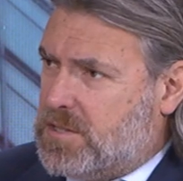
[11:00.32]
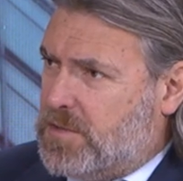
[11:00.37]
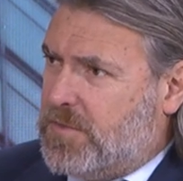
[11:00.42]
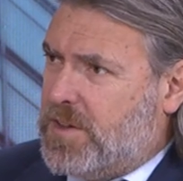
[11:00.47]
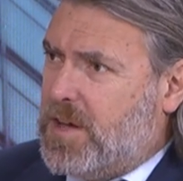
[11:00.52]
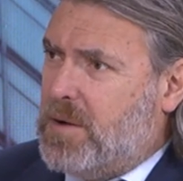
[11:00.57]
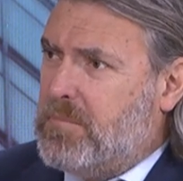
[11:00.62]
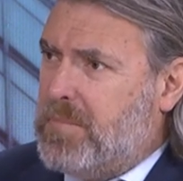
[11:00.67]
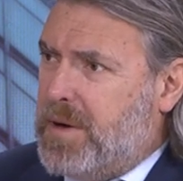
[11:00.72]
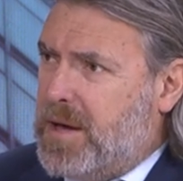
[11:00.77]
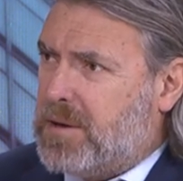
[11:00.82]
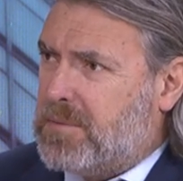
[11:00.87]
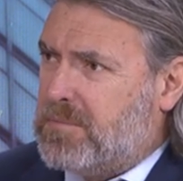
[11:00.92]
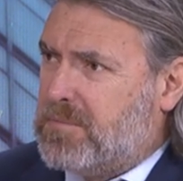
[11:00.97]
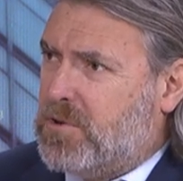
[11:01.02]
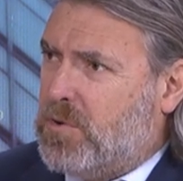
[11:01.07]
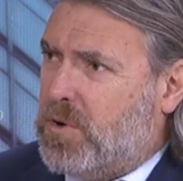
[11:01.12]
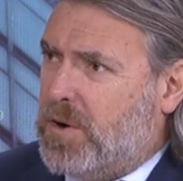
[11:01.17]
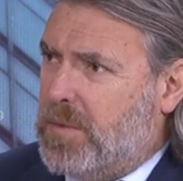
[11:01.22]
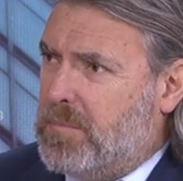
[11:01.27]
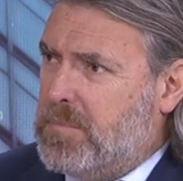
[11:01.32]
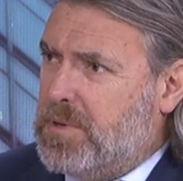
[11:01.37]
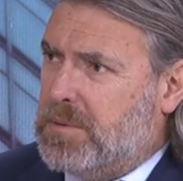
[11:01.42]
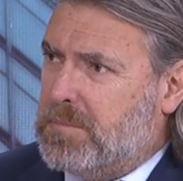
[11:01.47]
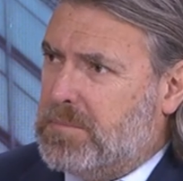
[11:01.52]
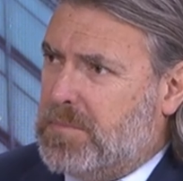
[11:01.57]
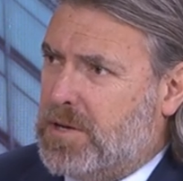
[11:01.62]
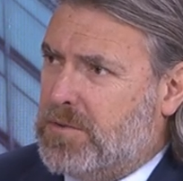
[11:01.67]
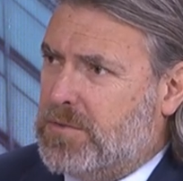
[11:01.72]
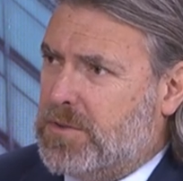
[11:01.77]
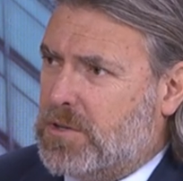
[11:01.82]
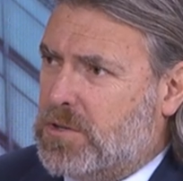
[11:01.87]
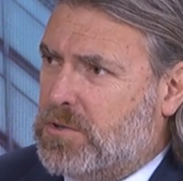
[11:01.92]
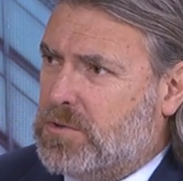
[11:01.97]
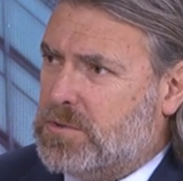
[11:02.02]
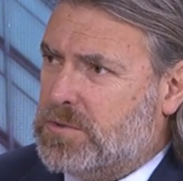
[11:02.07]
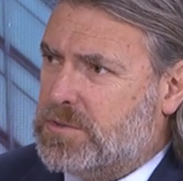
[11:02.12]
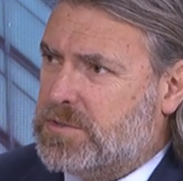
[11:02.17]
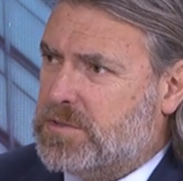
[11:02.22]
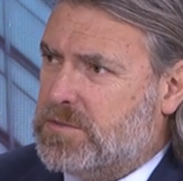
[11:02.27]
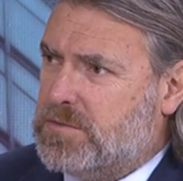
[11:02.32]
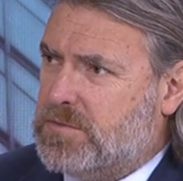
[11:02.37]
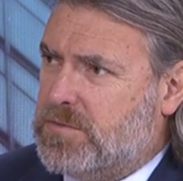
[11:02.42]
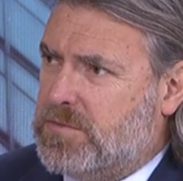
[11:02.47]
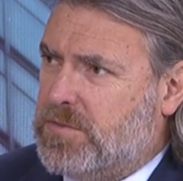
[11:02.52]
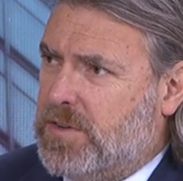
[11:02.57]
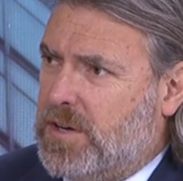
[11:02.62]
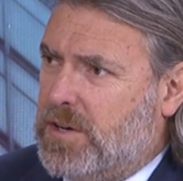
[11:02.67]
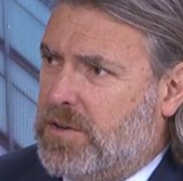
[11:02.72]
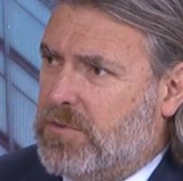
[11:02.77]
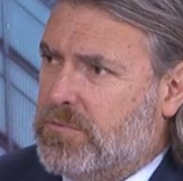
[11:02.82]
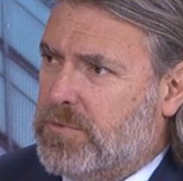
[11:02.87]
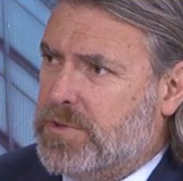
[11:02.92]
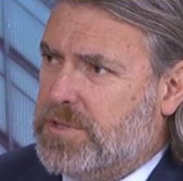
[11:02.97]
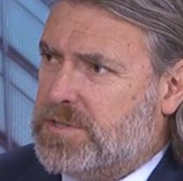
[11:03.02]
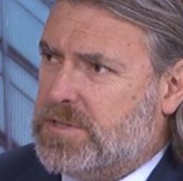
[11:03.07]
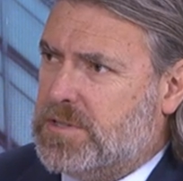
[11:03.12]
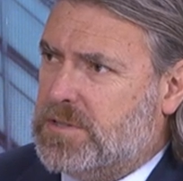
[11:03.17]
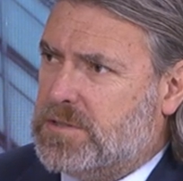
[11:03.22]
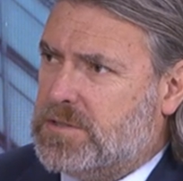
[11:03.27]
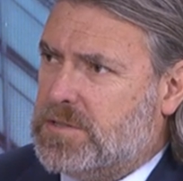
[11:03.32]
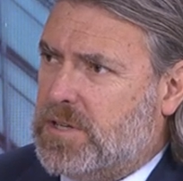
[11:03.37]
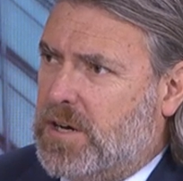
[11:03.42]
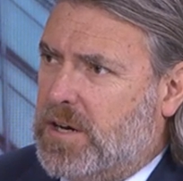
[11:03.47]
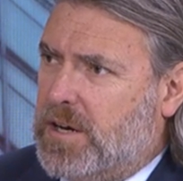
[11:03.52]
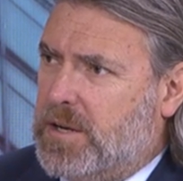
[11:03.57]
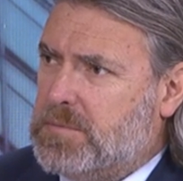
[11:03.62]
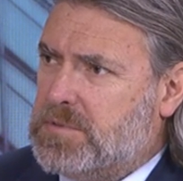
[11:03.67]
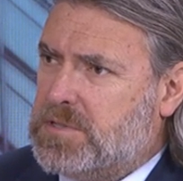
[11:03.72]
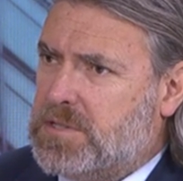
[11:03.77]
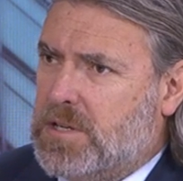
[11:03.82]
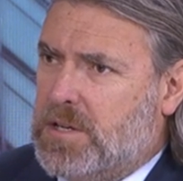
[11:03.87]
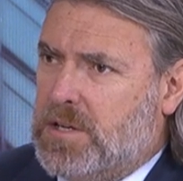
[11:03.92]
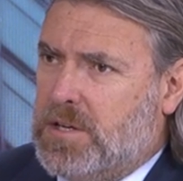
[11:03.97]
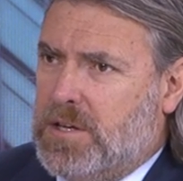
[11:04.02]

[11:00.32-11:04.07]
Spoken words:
have come back quite a bit over the course of recent times.